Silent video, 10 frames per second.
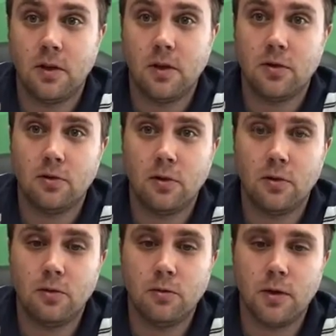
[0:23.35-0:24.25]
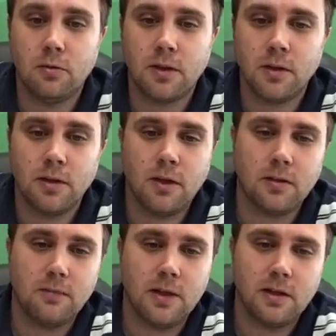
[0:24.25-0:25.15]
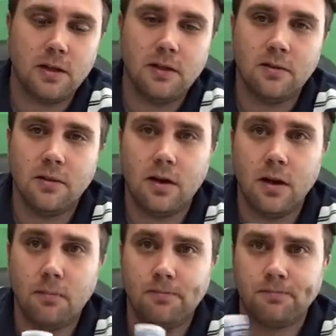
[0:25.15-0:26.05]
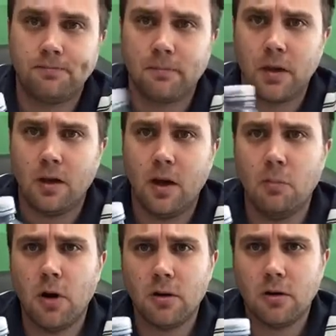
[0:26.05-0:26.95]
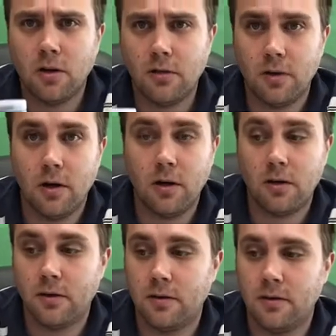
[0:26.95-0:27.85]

So what we're going to kind of make is a model of a heart.